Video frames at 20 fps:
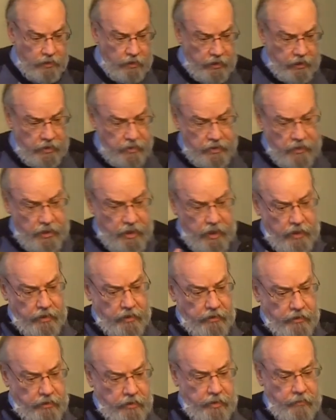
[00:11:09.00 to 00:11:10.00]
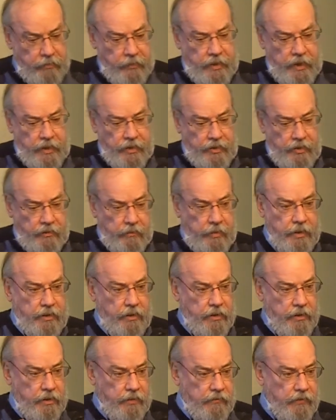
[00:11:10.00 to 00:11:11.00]
lead us not into temptation,
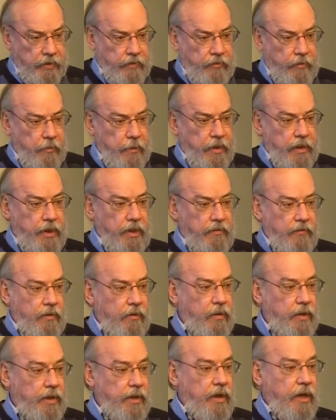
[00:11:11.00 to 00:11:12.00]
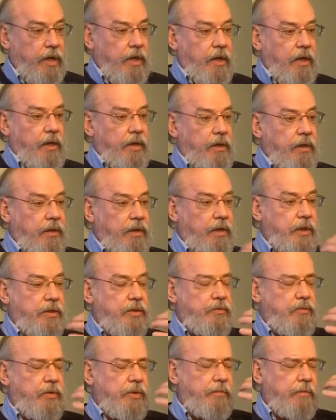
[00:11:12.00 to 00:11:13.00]
but deliver us from the evil one,
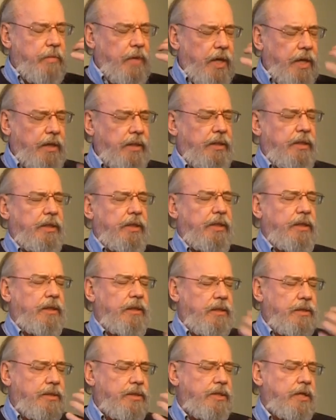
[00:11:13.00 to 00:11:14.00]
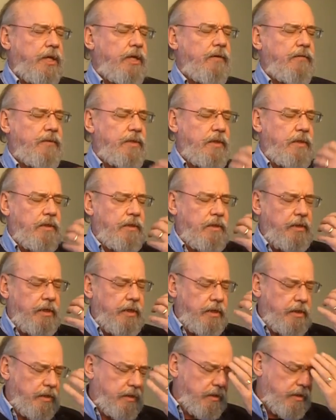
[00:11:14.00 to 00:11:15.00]
it's reminding ourselves
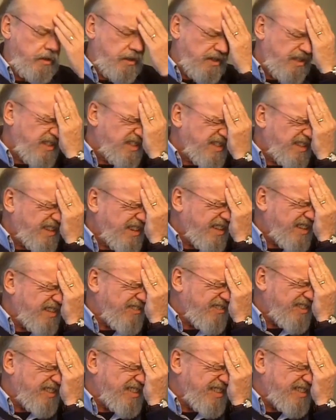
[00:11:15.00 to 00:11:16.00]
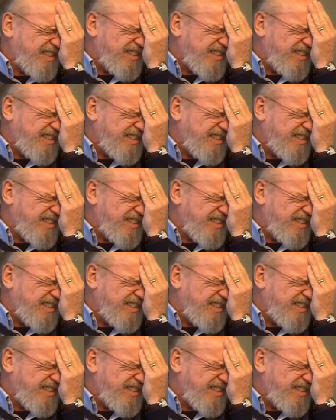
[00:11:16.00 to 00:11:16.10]
and God